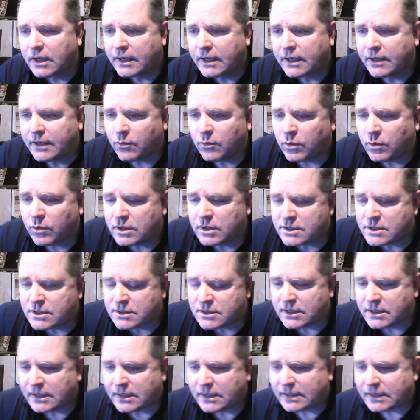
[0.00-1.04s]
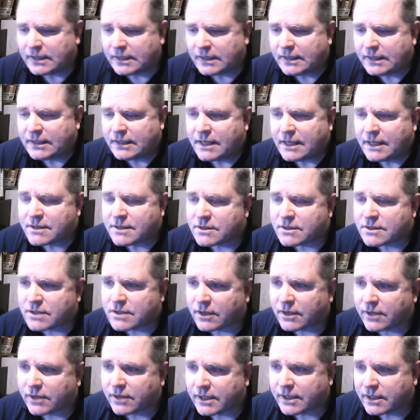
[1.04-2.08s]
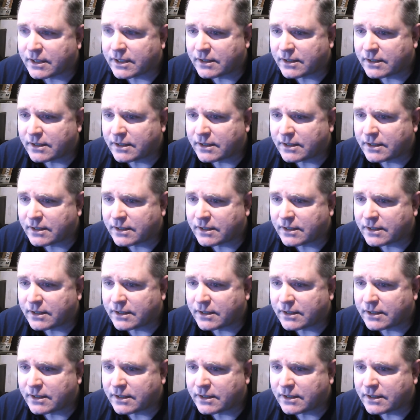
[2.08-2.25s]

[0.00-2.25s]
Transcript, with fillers: it was uh, necessary